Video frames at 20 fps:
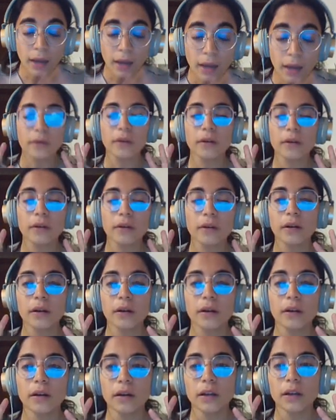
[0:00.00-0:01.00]
Now,
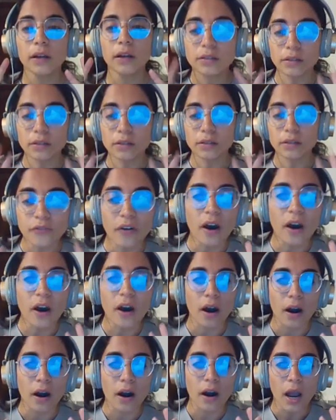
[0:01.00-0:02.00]
so
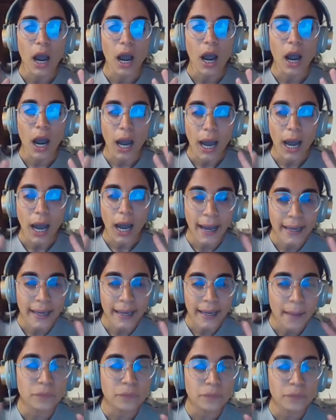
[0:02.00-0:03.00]
far
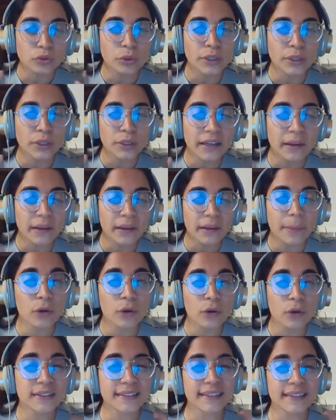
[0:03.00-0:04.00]
I am talking
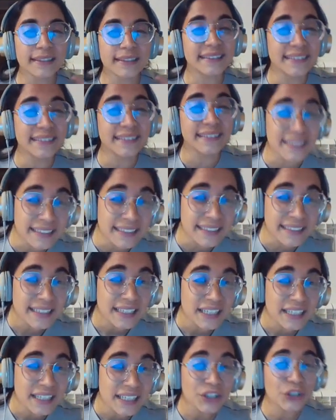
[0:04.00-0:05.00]
about
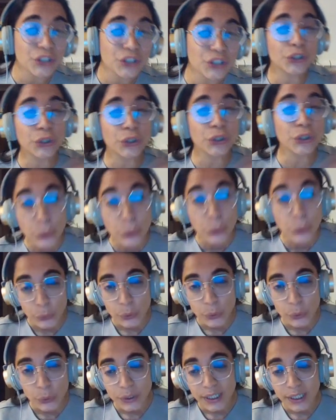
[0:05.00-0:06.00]
du.
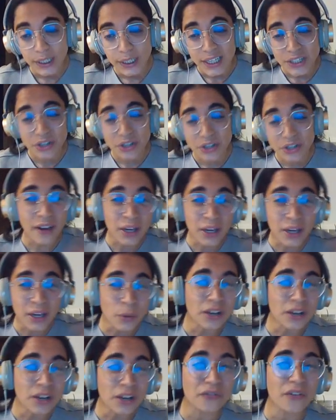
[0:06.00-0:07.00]
So if I
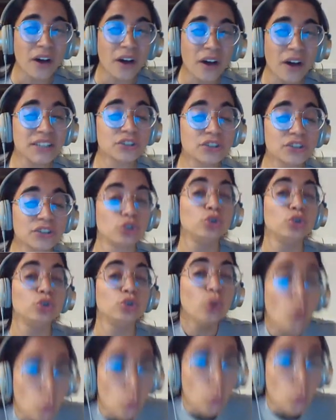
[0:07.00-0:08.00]
want to find
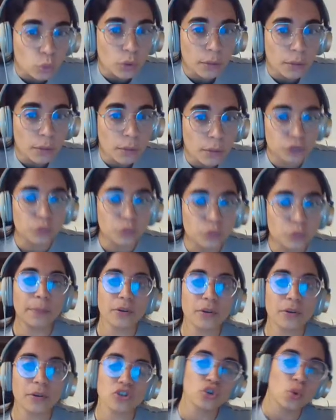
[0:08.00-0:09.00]
du
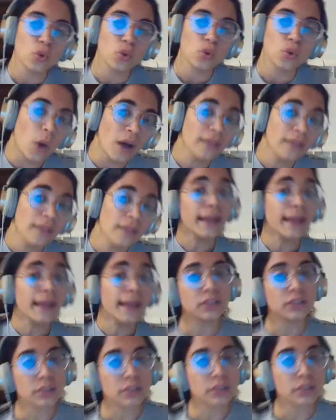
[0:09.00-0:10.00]
between position 1
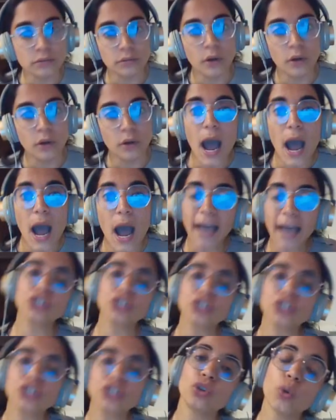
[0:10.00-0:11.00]
and 2,
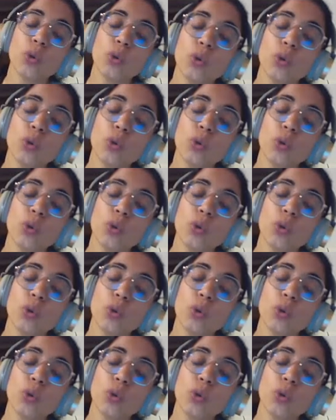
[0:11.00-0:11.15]
I should